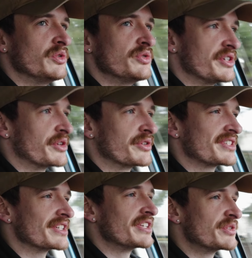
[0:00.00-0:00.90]
do 0 to
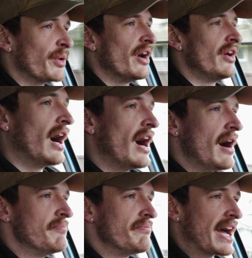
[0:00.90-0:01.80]
60s well.
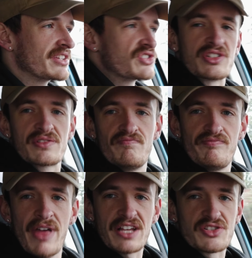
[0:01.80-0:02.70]
That's
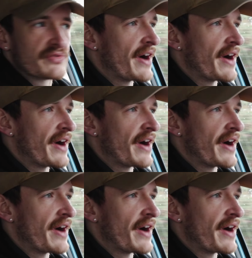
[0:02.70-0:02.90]
just